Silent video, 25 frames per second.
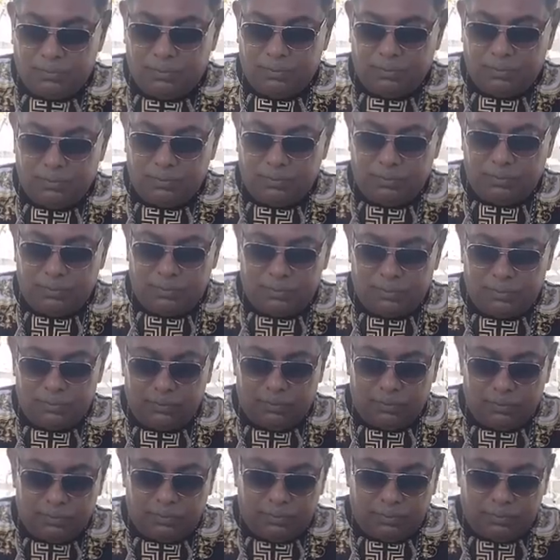
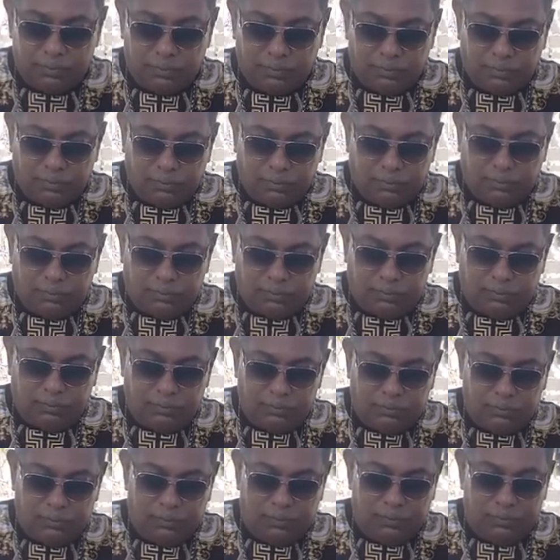
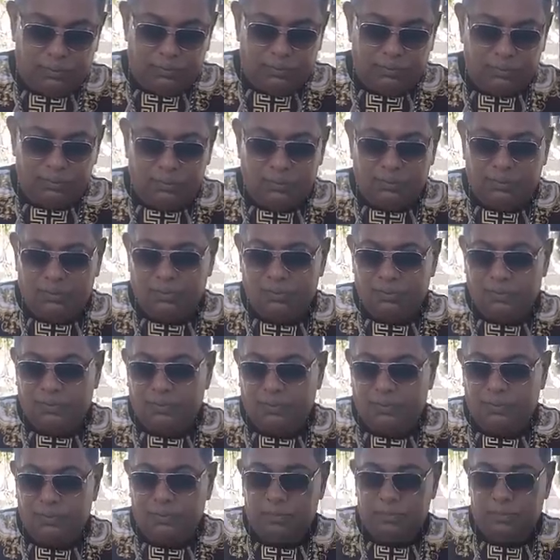
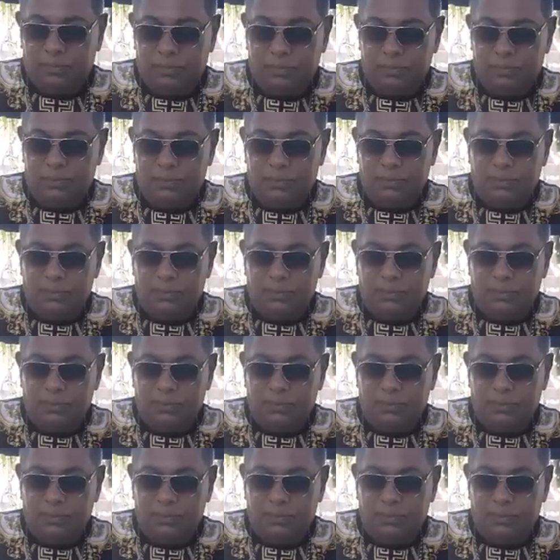No words are spoken by the person on screen.